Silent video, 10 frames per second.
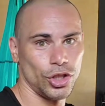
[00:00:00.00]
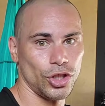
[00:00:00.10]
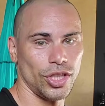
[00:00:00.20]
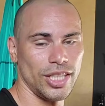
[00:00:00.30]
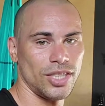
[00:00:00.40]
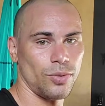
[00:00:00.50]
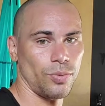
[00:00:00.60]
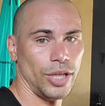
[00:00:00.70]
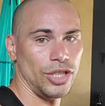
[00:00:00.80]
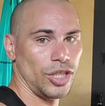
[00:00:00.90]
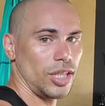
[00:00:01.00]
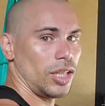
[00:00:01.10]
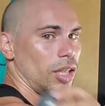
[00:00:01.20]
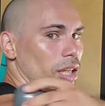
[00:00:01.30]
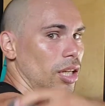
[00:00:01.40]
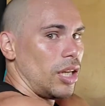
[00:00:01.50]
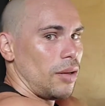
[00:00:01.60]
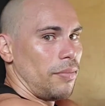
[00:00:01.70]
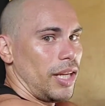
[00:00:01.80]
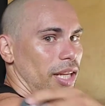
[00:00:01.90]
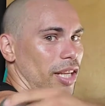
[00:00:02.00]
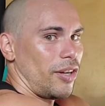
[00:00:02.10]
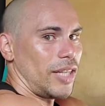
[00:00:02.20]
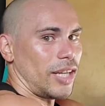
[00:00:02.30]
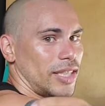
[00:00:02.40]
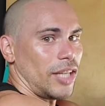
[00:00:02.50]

this region, a minute here on the outside of the